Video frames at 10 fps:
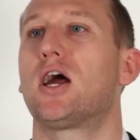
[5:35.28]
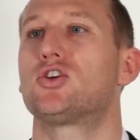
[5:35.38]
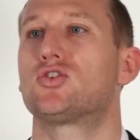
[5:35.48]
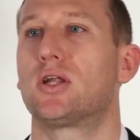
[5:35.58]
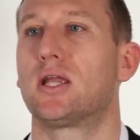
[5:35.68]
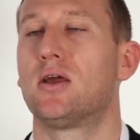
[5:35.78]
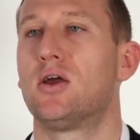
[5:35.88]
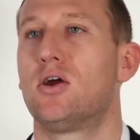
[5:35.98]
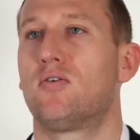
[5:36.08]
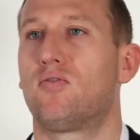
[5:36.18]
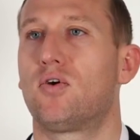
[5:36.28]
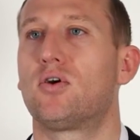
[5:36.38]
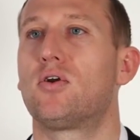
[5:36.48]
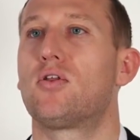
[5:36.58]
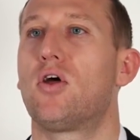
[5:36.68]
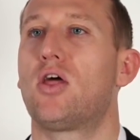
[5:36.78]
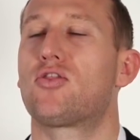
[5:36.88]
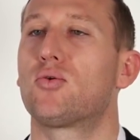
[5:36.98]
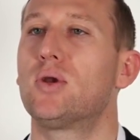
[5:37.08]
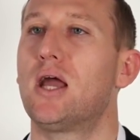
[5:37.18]
country for
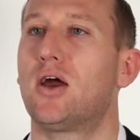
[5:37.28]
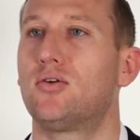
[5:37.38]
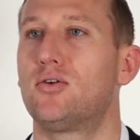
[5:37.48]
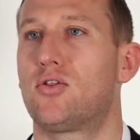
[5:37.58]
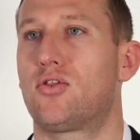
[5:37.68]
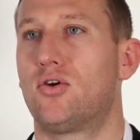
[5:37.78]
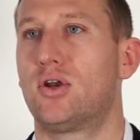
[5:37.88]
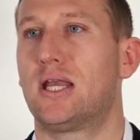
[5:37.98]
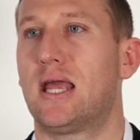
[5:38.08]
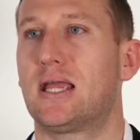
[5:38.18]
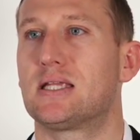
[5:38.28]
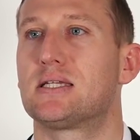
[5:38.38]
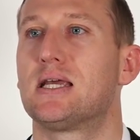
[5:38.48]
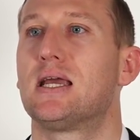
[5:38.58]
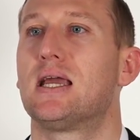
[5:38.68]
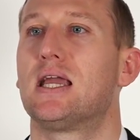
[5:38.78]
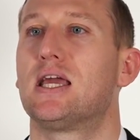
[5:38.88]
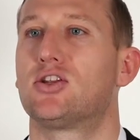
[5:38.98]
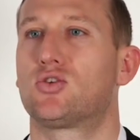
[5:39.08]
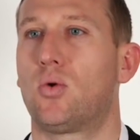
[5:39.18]
330 days
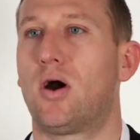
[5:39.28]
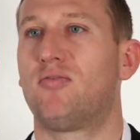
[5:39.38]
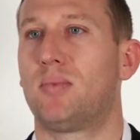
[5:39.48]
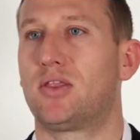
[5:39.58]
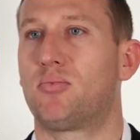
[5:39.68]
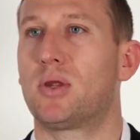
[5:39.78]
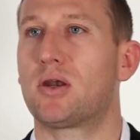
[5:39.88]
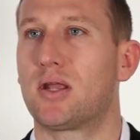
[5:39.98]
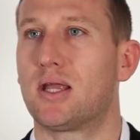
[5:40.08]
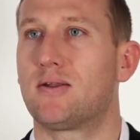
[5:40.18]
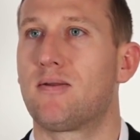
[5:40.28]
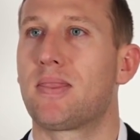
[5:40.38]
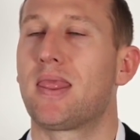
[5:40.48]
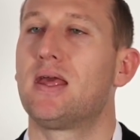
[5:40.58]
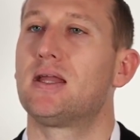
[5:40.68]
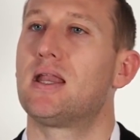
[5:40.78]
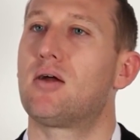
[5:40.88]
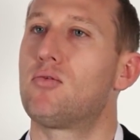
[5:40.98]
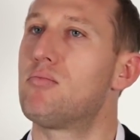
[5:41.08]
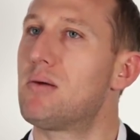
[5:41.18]
in a 12-month period.
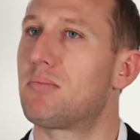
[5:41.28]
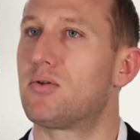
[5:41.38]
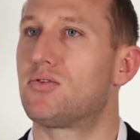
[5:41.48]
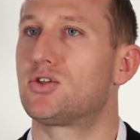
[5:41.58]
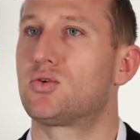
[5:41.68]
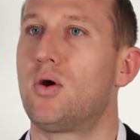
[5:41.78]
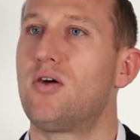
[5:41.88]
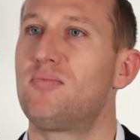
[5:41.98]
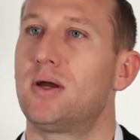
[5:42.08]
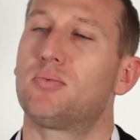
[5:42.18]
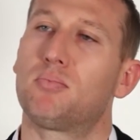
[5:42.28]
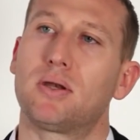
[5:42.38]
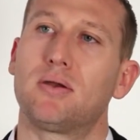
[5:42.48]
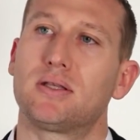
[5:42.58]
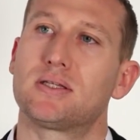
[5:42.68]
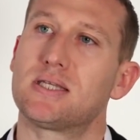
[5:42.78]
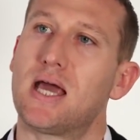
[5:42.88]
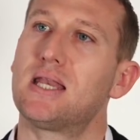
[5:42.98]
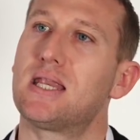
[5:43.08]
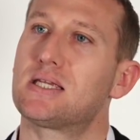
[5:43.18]
Now remember, the 12-month period does
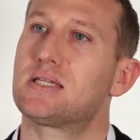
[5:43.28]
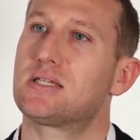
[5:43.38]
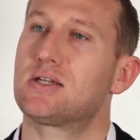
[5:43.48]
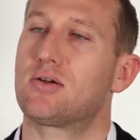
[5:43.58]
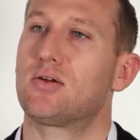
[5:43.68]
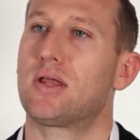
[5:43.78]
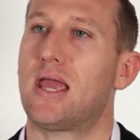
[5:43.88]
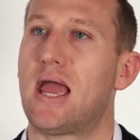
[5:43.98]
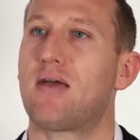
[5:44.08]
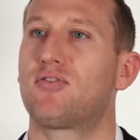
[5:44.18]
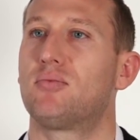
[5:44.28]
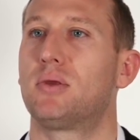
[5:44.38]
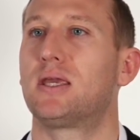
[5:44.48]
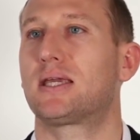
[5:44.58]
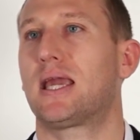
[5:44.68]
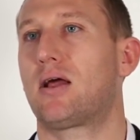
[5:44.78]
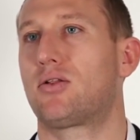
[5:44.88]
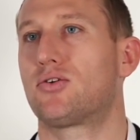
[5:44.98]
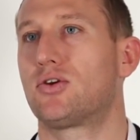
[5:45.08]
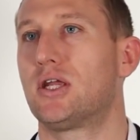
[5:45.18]
not necessarily have to be a
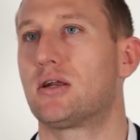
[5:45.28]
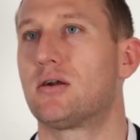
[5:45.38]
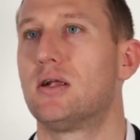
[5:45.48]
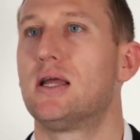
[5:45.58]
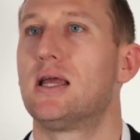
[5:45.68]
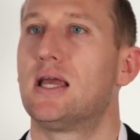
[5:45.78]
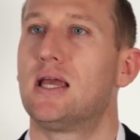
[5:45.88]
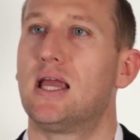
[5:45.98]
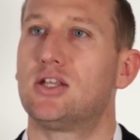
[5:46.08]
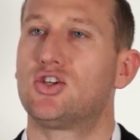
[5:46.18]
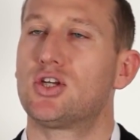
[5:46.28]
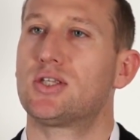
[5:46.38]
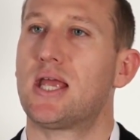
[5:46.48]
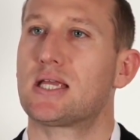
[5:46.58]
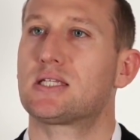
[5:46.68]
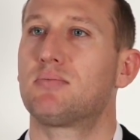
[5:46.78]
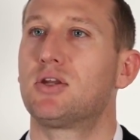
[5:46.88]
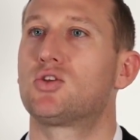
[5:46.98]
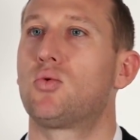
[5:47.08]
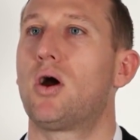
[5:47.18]
calendar year. It just has to
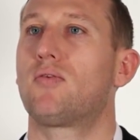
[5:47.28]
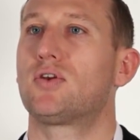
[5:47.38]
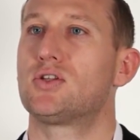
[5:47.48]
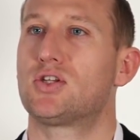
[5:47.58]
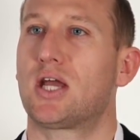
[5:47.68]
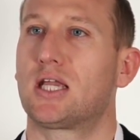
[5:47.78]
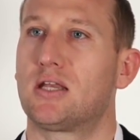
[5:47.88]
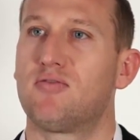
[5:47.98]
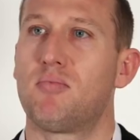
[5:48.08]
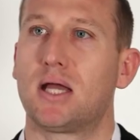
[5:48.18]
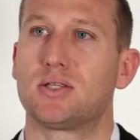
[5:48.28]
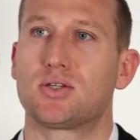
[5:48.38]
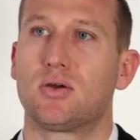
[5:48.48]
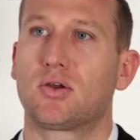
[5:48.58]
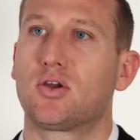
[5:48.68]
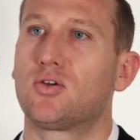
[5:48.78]
be 12 consecutive months, so it